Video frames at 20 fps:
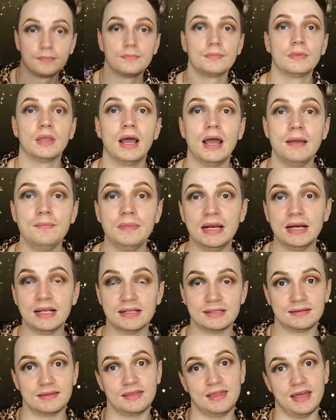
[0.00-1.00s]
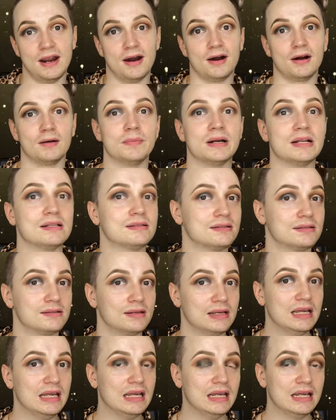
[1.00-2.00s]
I mean, it's there, but
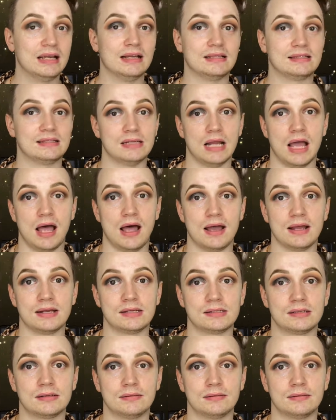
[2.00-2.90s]
it's not.